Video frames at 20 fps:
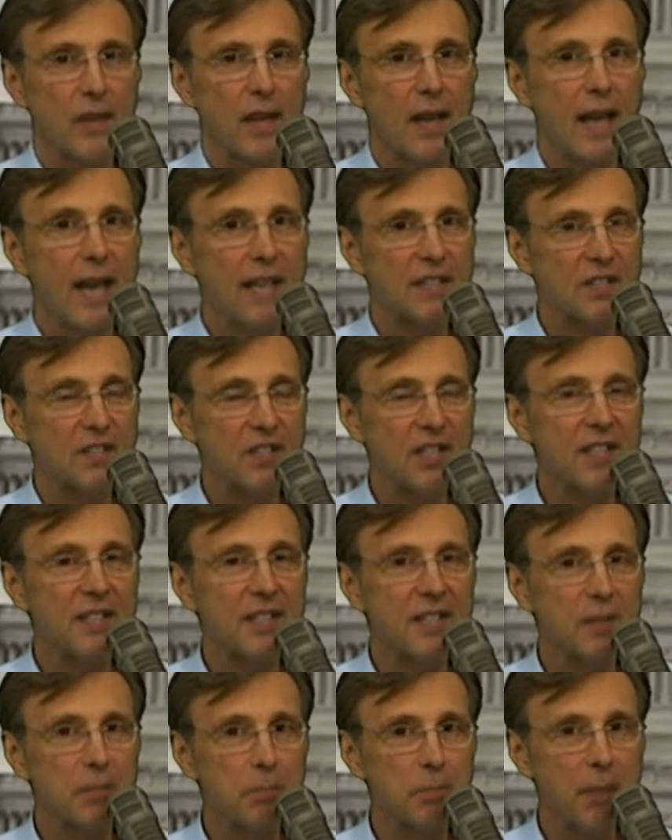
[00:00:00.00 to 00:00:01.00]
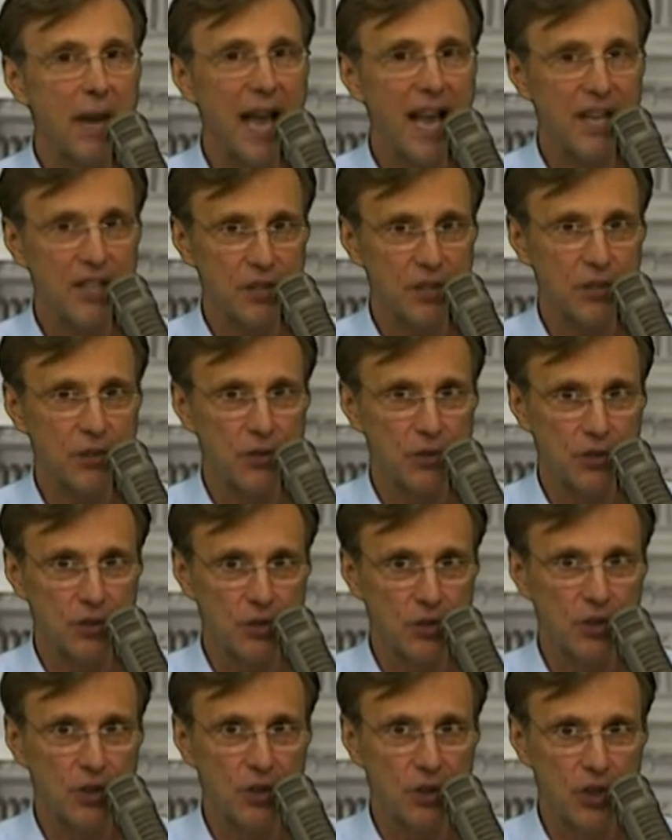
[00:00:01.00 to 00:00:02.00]
at sending
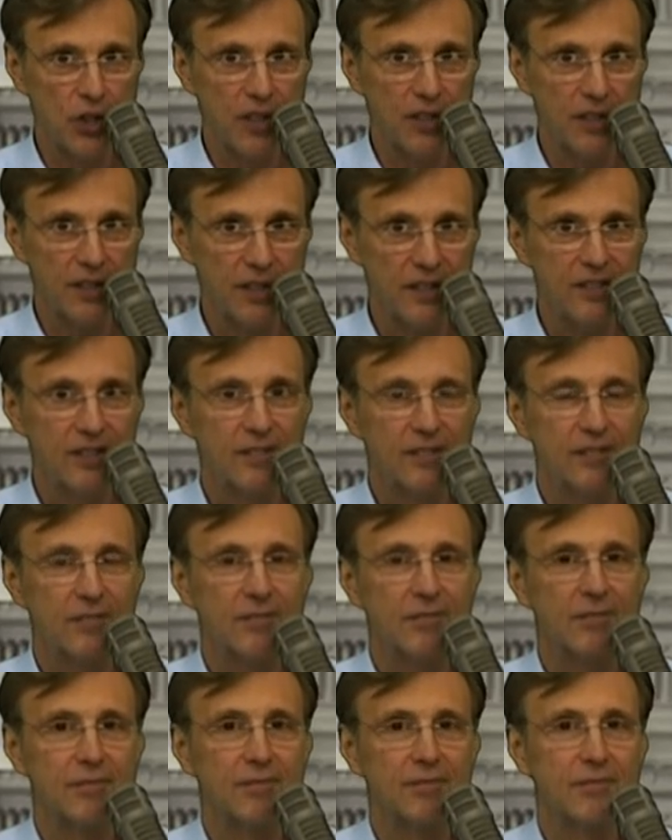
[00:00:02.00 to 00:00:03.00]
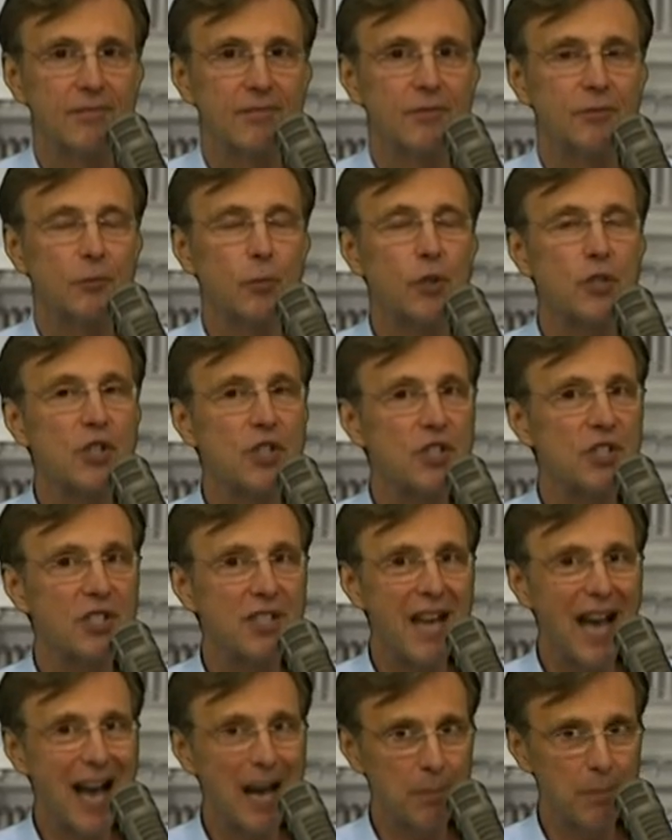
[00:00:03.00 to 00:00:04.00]
banksters to jail which is
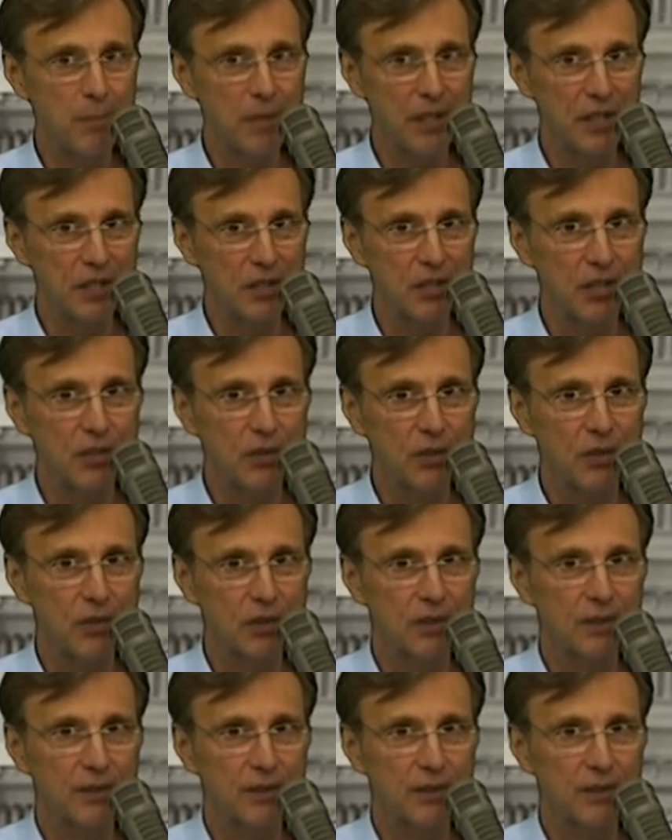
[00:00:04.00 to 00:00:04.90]
not minuscule.